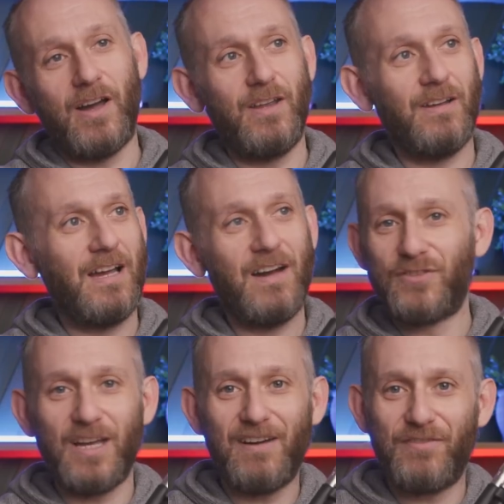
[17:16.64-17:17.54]
I have
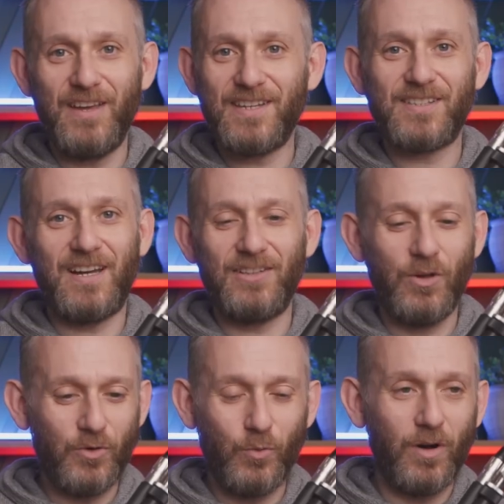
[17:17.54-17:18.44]
to have this. I
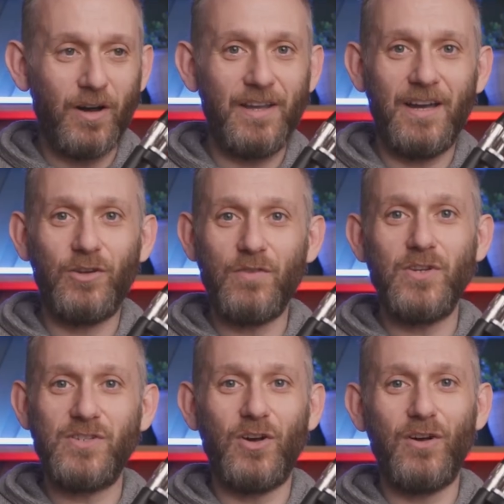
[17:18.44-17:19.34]
don't know why. I don't even
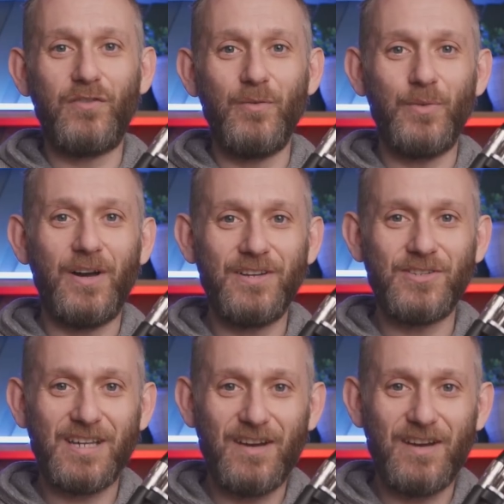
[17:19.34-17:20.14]
use it often, but I just